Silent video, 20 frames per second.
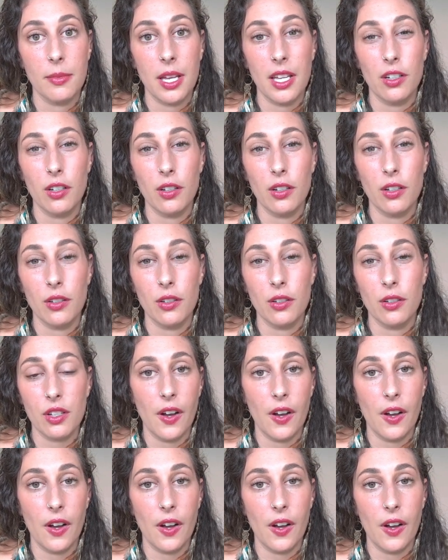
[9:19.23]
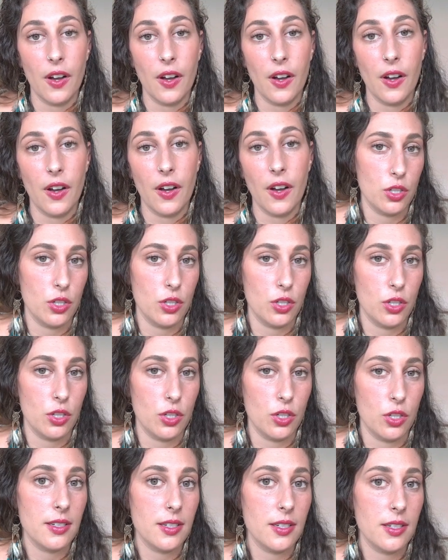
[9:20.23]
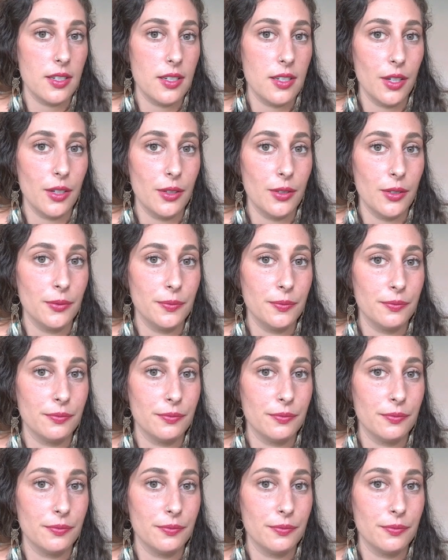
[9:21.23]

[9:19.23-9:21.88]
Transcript: and also find out what she's trying to tell you.